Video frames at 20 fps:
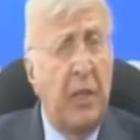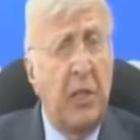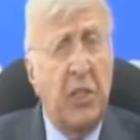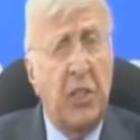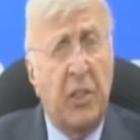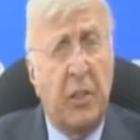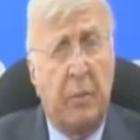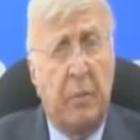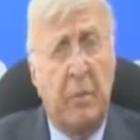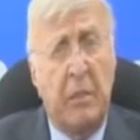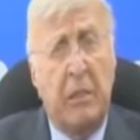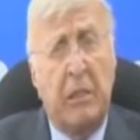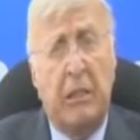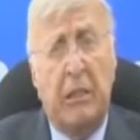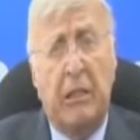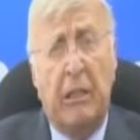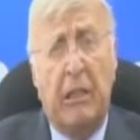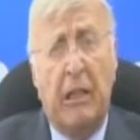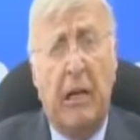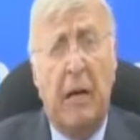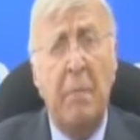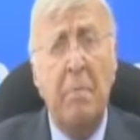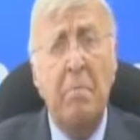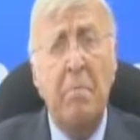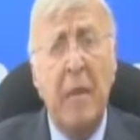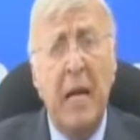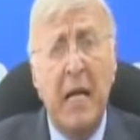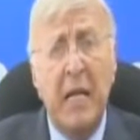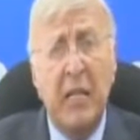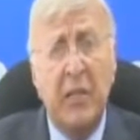that makes some
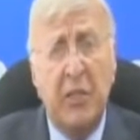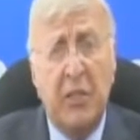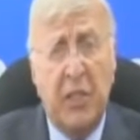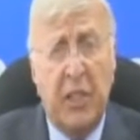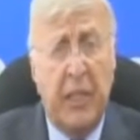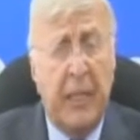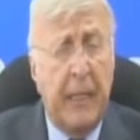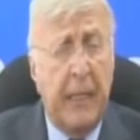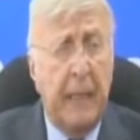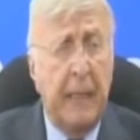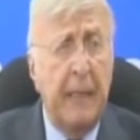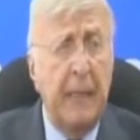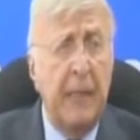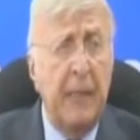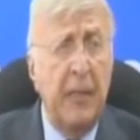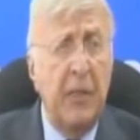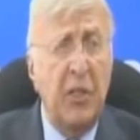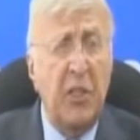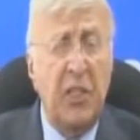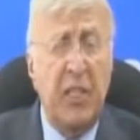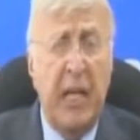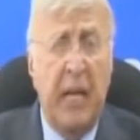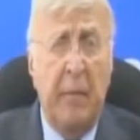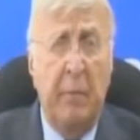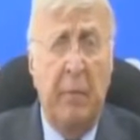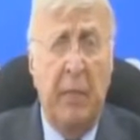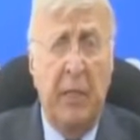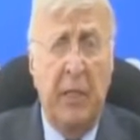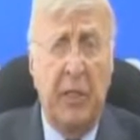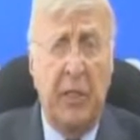amazing
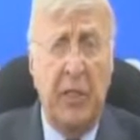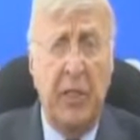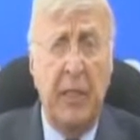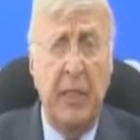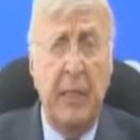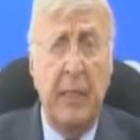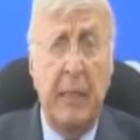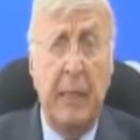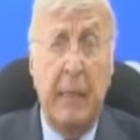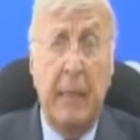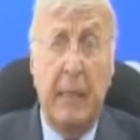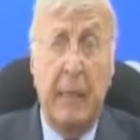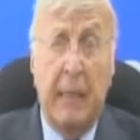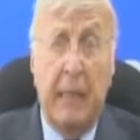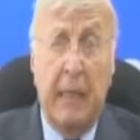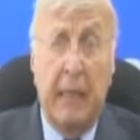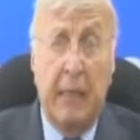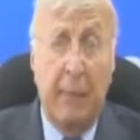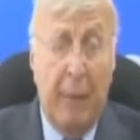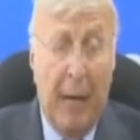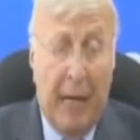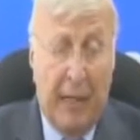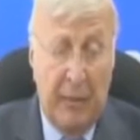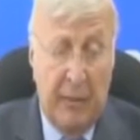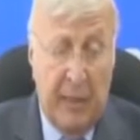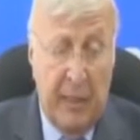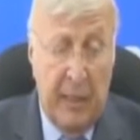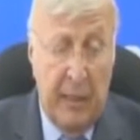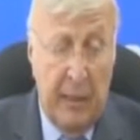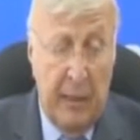statements
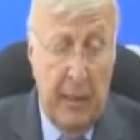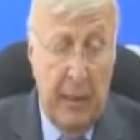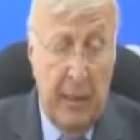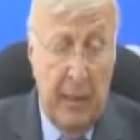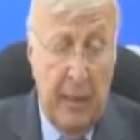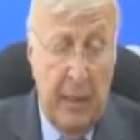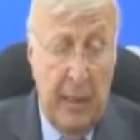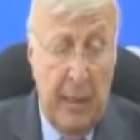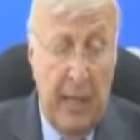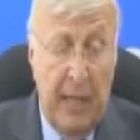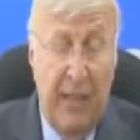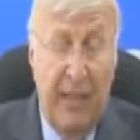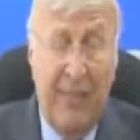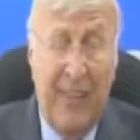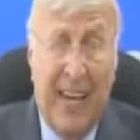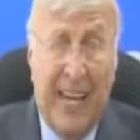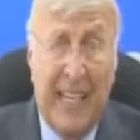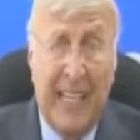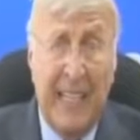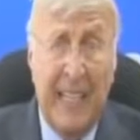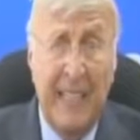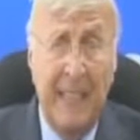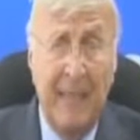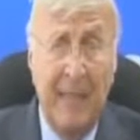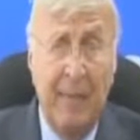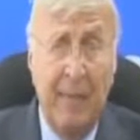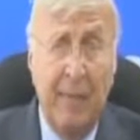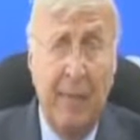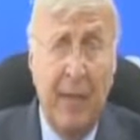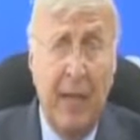about the
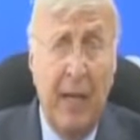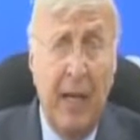Vatican,